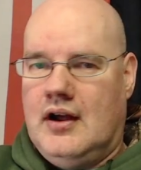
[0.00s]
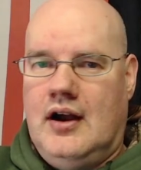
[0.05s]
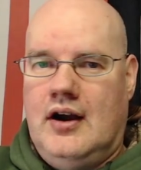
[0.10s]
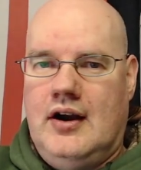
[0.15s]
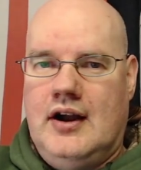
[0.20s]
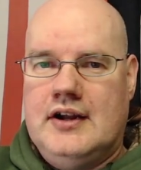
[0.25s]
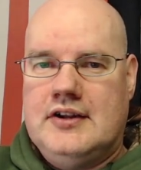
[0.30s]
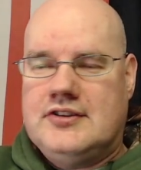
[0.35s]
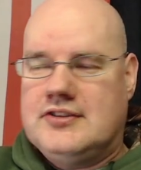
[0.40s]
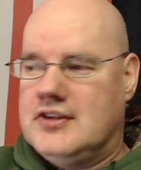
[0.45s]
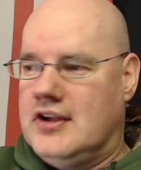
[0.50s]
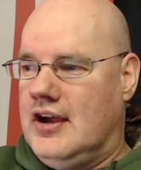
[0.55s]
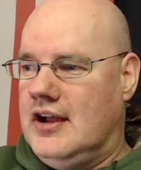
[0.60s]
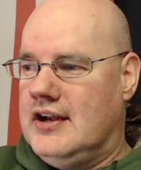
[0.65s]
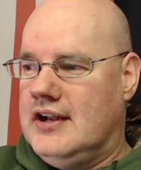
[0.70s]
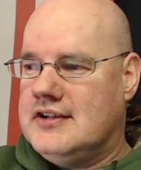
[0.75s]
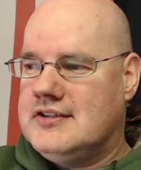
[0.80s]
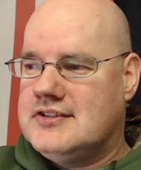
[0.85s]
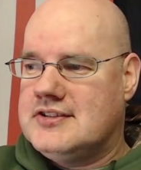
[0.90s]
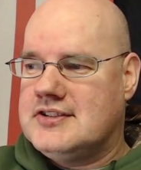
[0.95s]
Alright, so
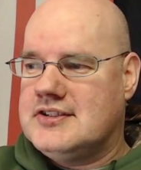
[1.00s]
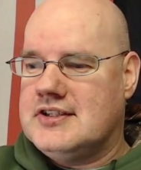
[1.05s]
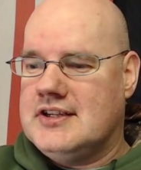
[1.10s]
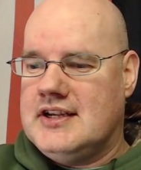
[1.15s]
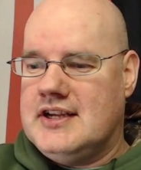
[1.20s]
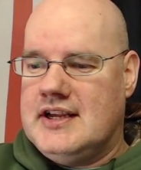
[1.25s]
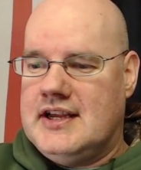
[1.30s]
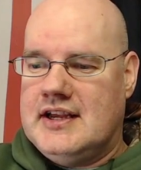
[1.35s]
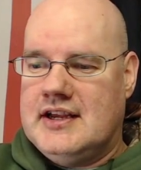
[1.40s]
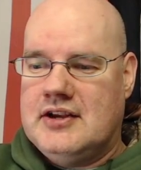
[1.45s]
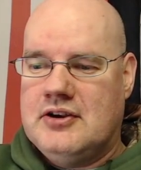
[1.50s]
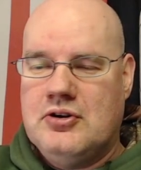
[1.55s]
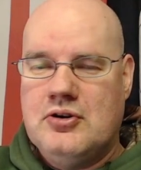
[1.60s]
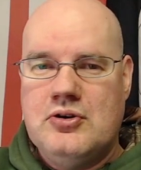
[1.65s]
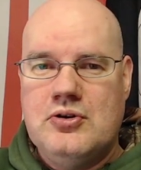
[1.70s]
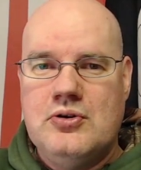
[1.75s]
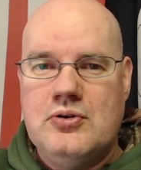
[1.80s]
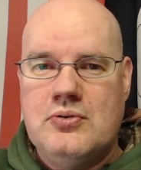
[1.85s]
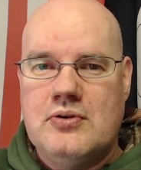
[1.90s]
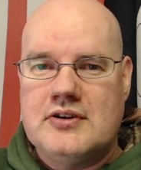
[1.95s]
let's see
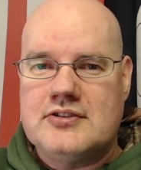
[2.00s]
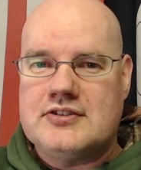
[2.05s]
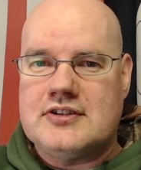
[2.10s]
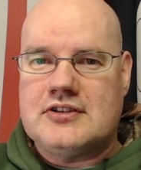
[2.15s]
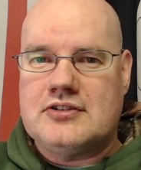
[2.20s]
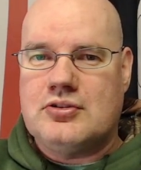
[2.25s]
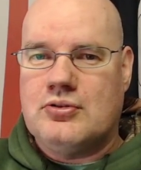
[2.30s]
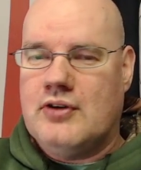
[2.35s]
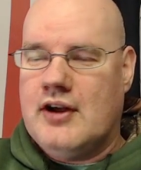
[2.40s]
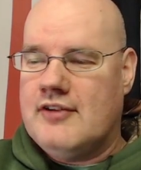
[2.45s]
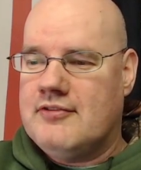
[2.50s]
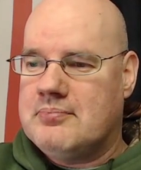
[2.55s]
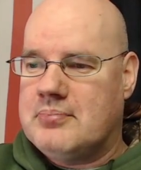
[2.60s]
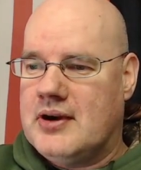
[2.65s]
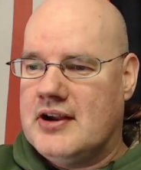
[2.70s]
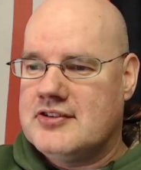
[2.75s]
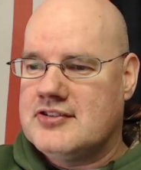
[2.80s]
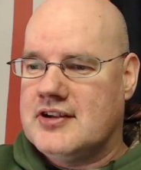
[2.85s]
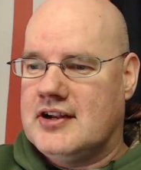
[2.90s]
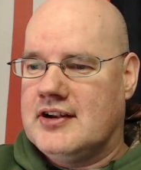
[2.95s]
who was the 12th
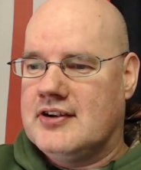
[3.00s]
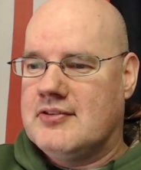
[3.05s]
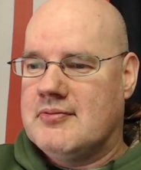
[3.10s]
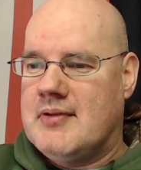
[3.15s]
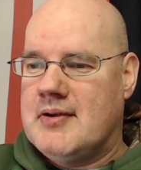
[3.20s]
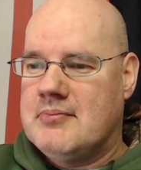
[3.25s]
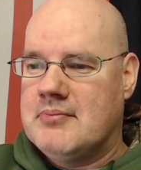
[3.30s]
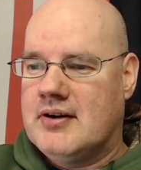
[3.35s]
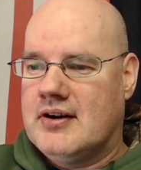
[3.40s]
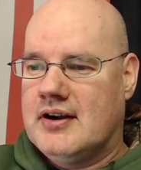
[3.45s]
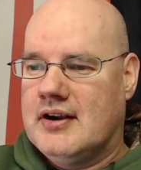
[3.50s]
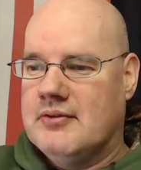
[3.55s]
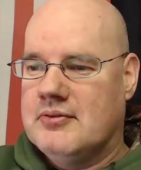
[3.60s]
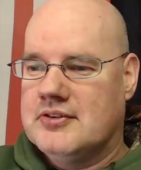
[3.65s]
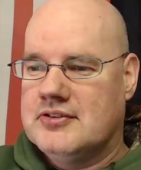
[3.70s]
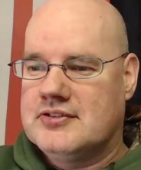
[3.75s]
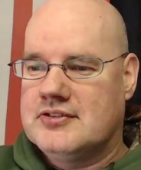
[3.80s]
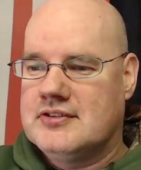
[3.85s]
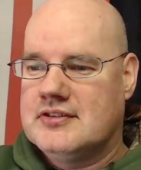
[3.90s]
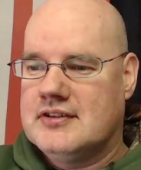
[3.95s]
president. Remember, it
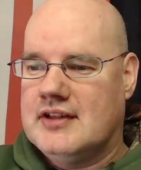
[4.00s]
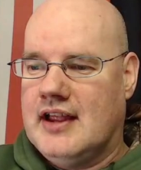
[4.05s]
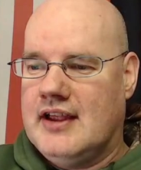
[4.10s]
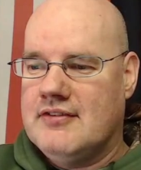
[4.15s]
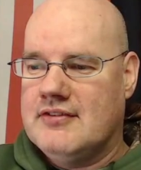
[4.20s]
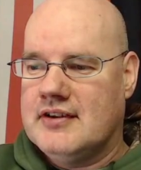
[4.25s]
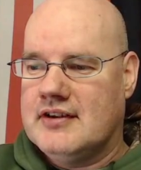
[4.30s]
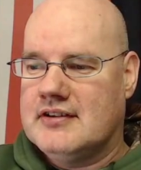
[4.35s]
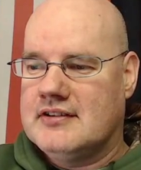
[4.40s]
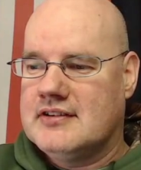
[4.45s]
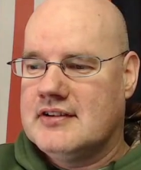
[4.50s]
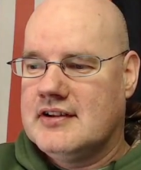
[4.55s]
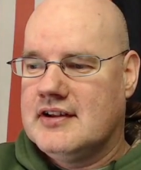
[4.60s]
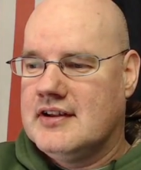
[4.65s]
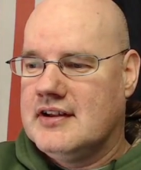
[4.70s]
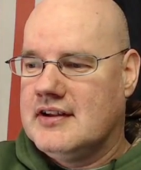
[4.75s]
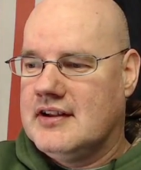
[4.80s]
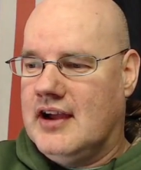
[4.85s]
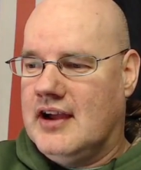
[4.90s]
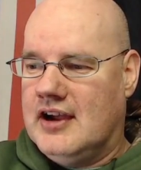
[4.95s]
was David
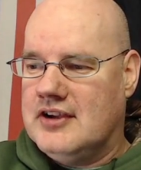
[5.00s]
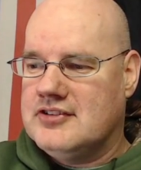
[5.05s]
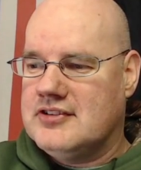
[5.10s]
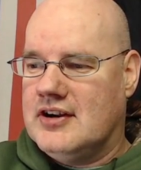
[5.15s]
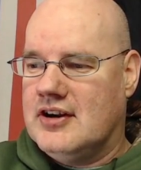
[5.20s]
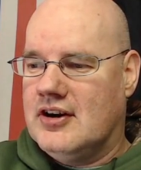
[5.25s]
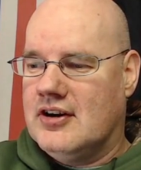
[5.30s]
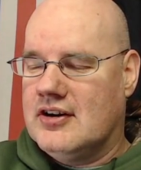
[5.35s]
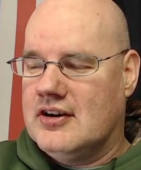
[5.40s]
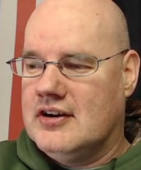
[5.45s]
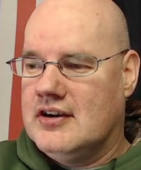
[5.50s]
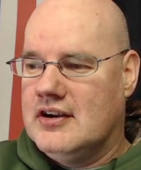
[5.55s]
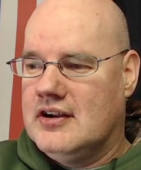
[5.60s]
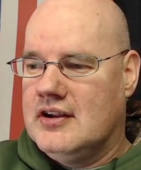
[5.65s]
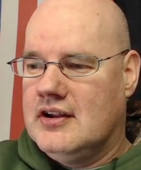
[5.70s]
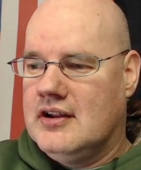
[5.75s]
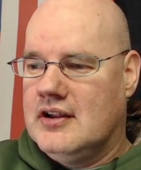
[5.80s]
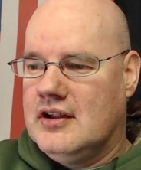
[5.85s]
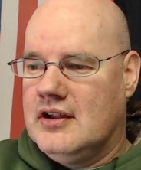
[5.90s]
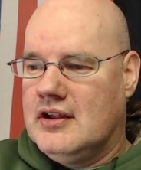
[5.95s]
Eisenhower.
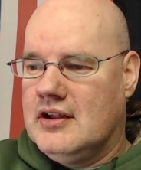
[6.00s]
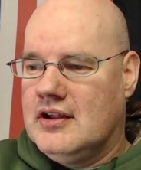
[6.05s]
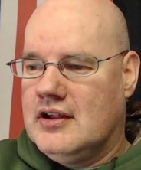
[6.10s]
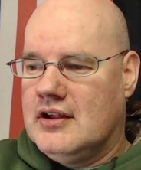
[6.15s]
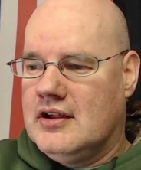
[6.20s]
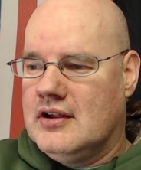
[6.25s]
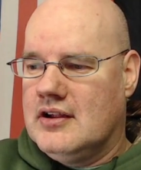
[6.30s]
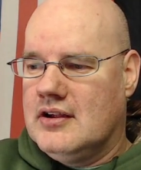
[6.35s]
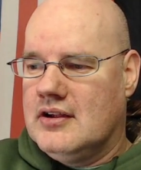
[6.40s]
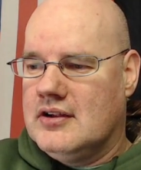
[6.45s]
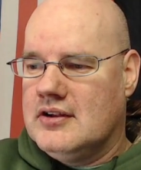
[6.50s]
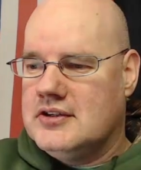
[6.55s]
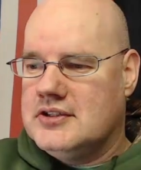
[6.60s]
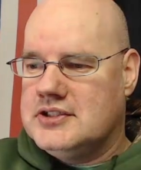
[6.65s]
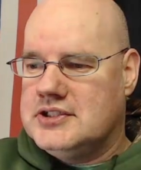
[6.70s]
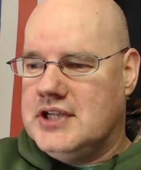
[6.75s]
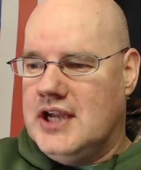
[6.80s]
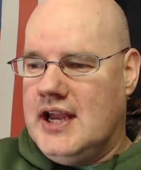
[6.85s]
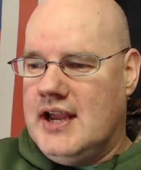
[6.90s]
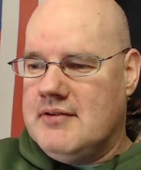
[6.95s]

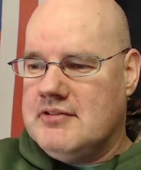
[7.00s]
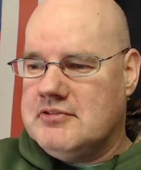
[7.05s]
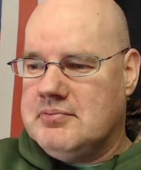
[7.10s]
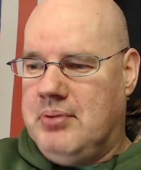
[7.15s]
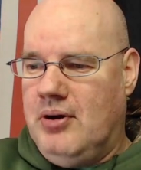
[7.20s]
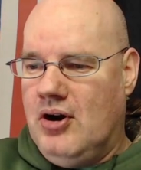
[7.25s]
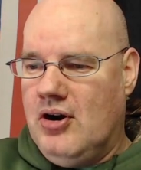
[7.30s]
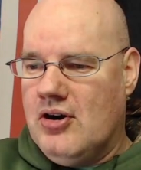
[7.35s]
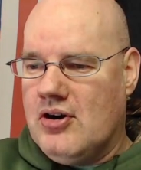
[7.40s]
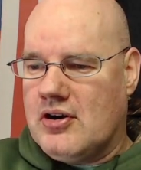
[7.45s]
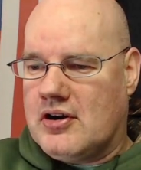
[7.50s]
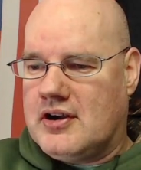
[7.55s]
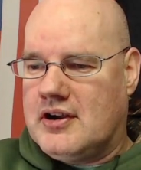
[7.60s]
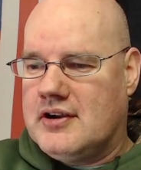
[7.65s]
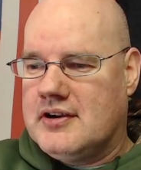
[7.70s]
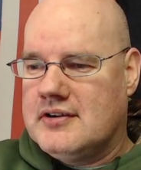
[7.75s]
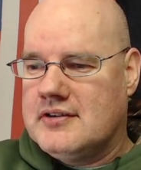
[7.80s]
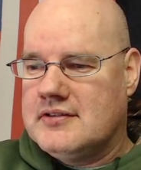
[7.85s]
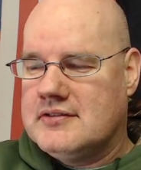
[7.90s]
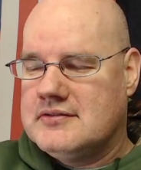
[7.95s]
James
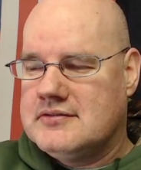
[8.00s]
Polk.